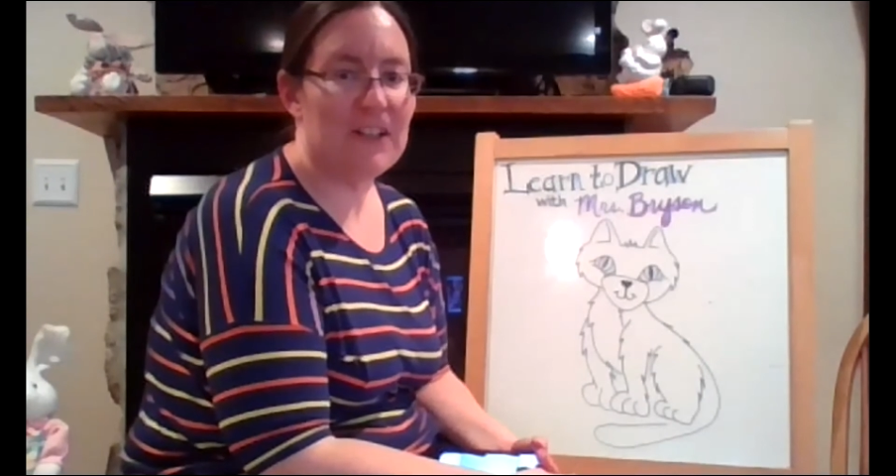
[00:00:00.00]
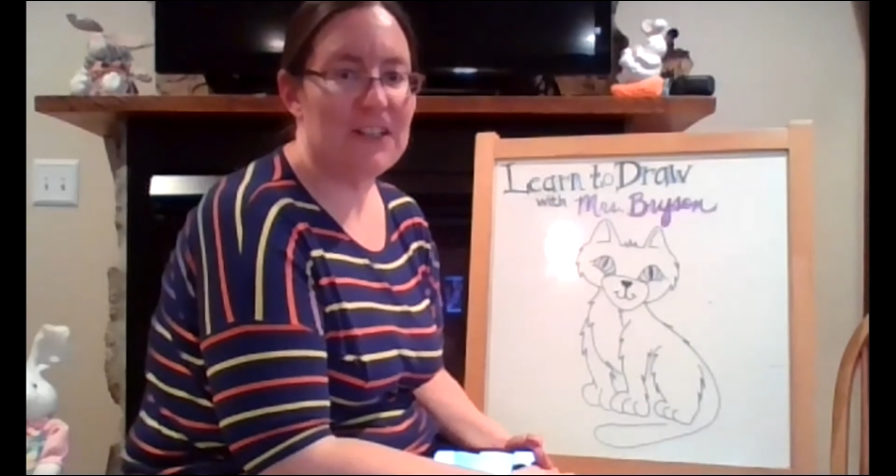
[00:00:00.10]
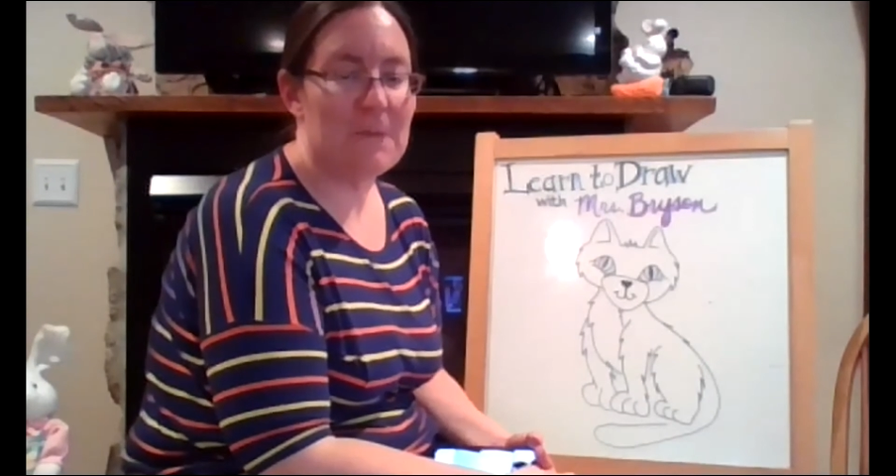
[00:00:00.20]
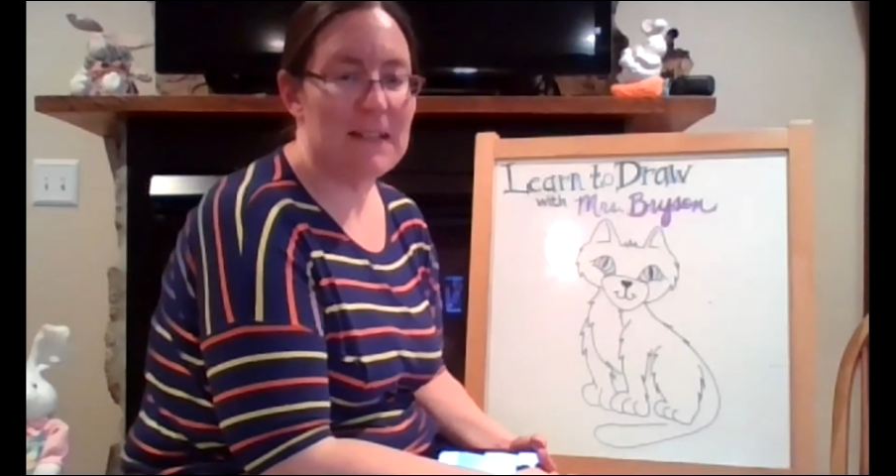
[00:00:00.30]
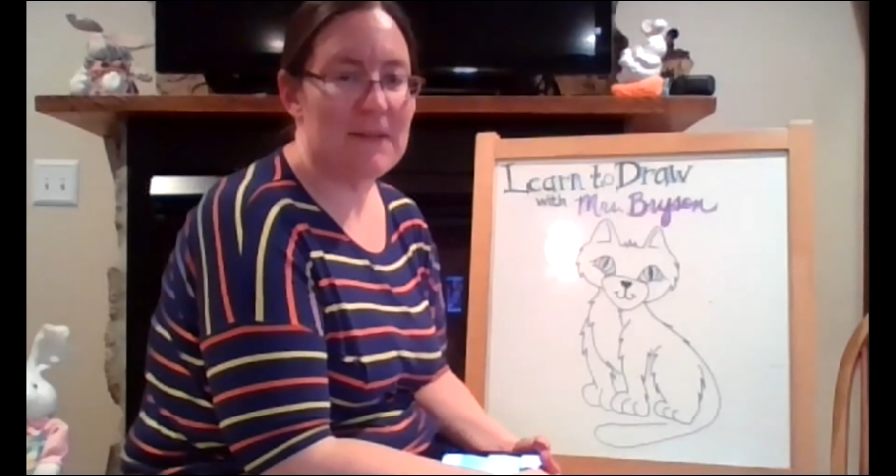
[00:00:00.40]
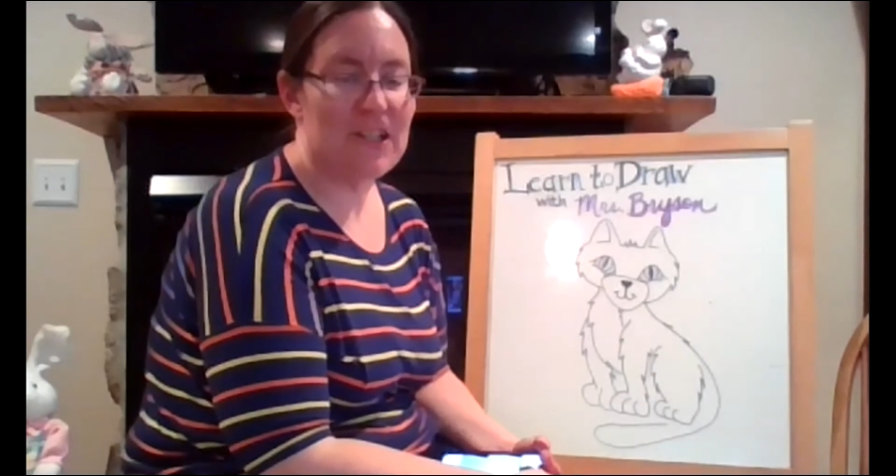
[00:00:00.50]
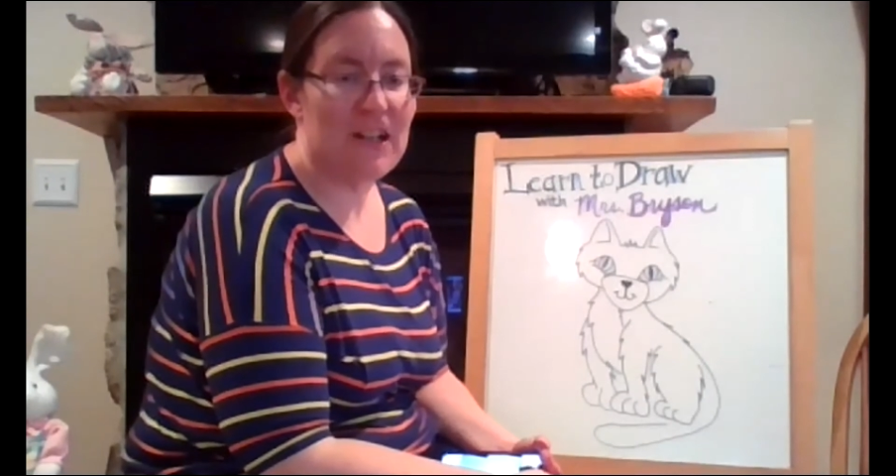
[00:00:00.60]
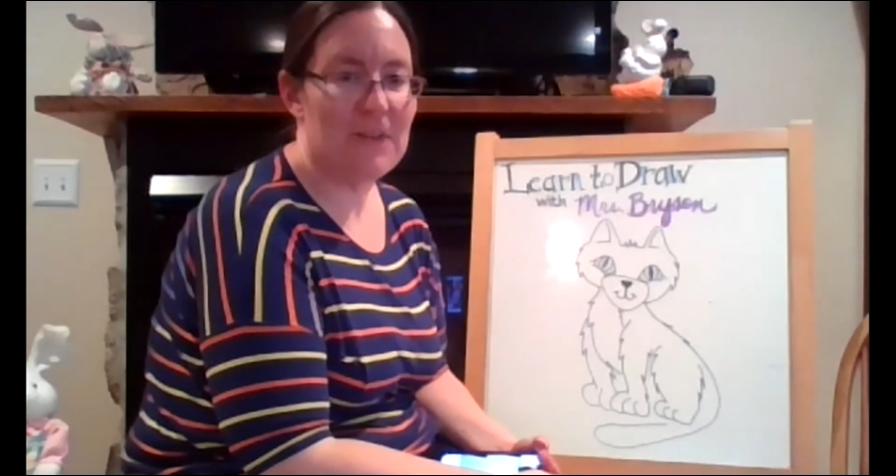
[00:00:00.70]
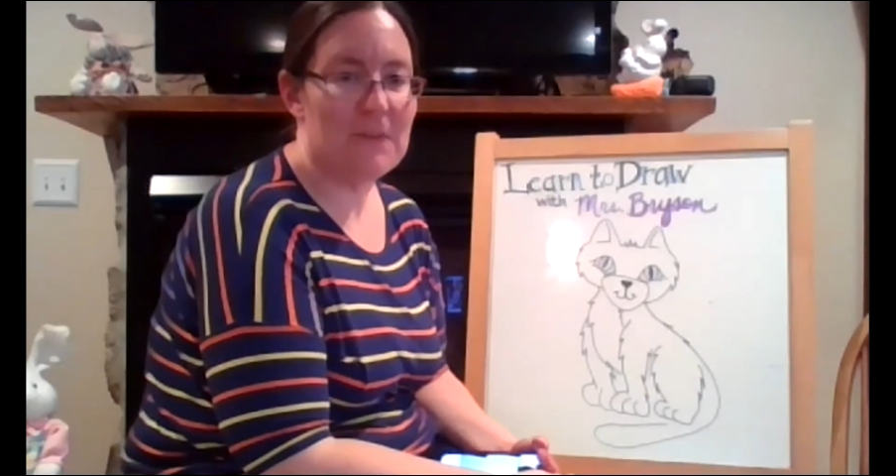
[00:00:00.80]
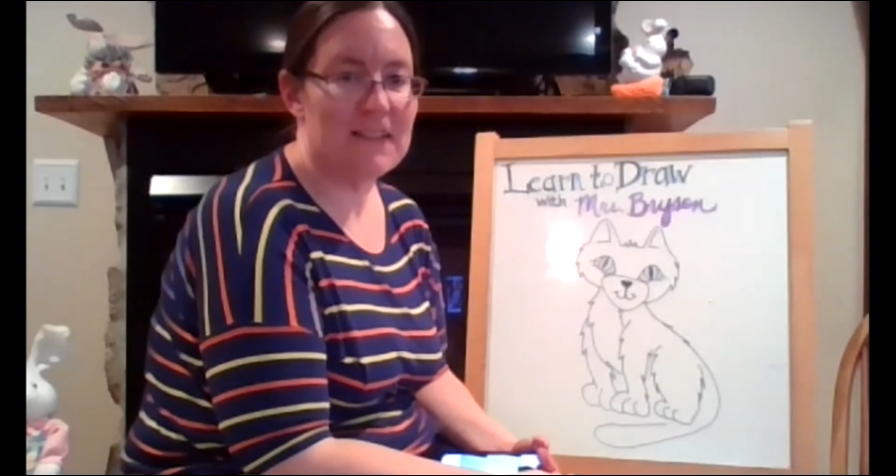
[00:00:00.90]
Learn to Draw
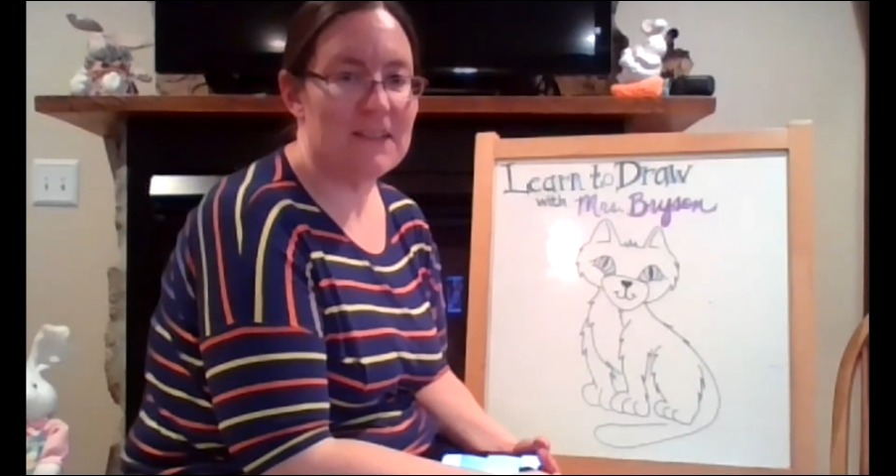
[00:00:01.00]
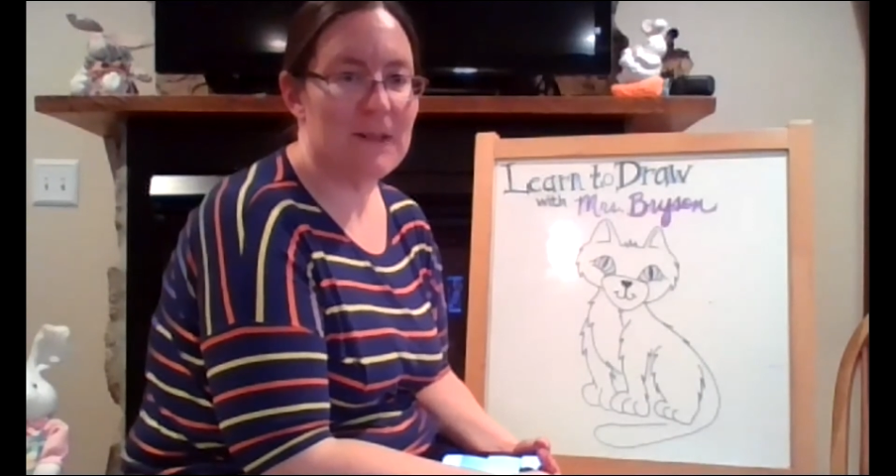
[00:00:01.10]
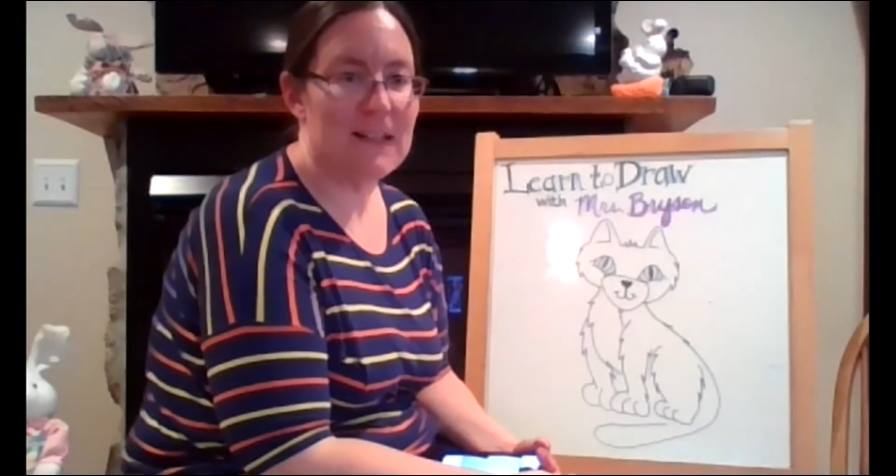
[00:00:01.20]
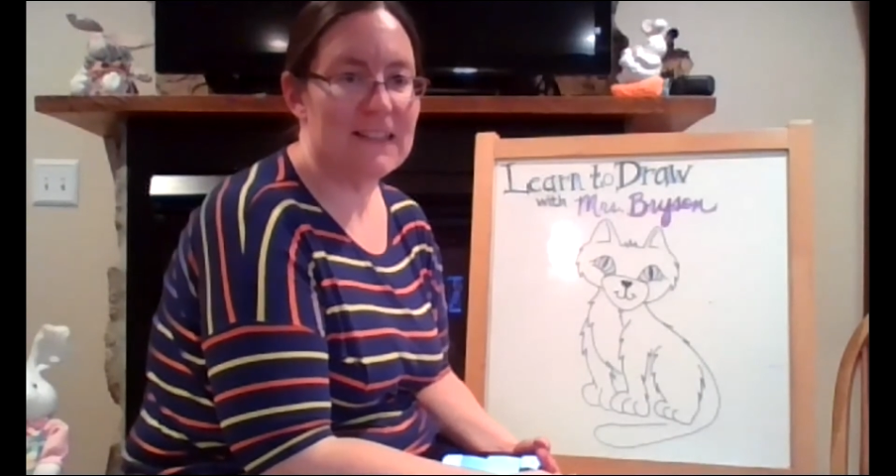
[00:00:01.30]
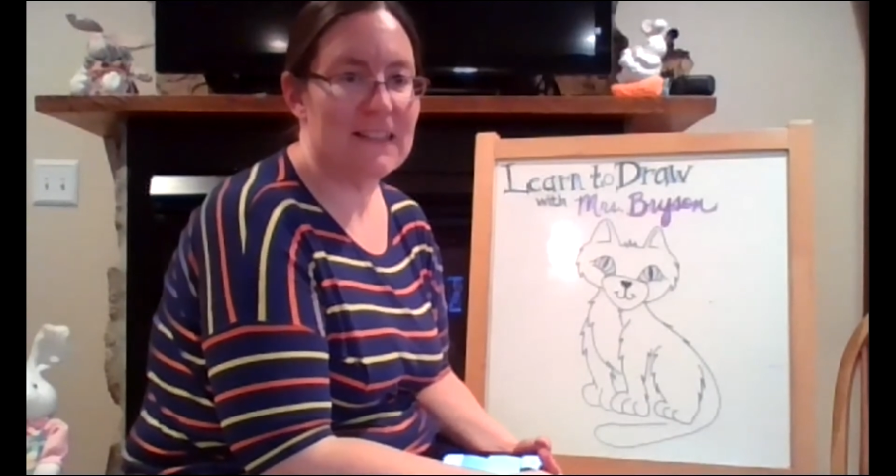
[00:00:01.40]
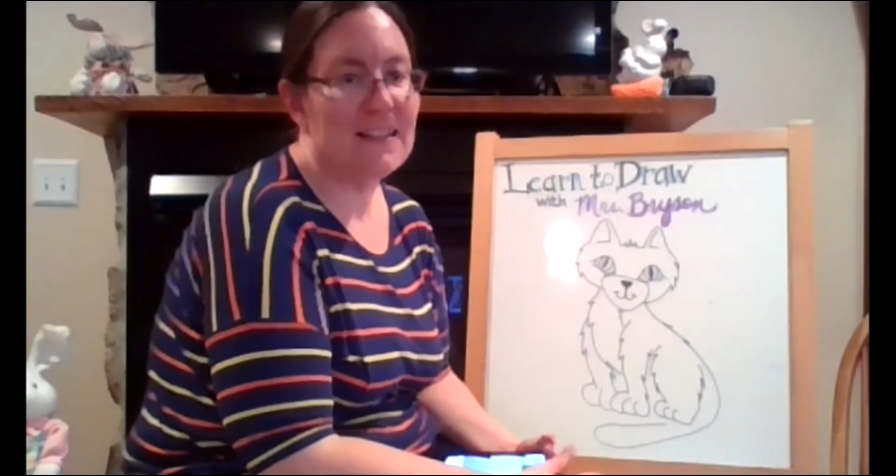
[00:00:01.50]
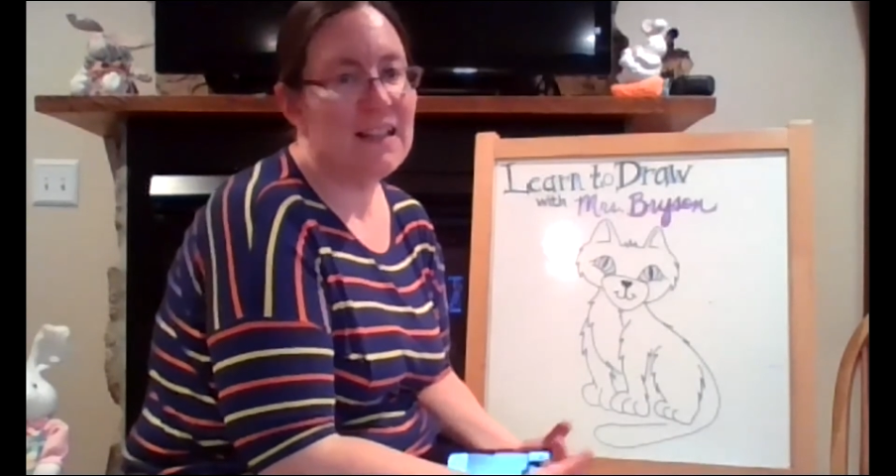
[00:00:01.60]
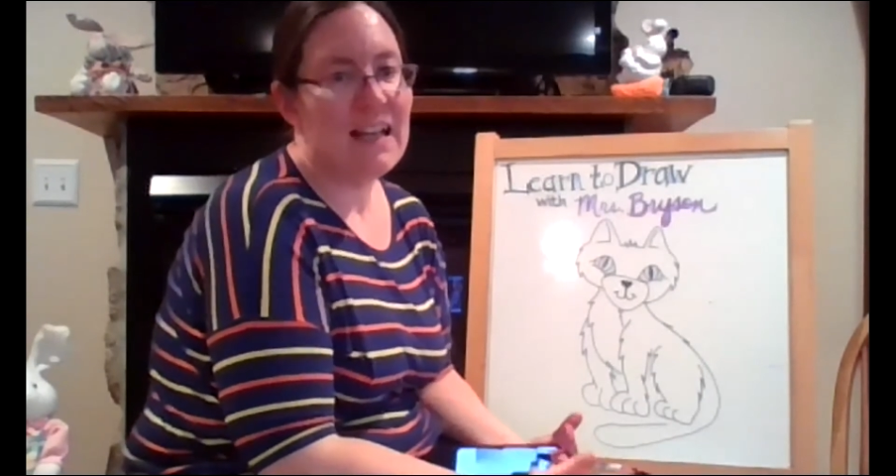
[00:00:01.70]
with Mrs. Bryson.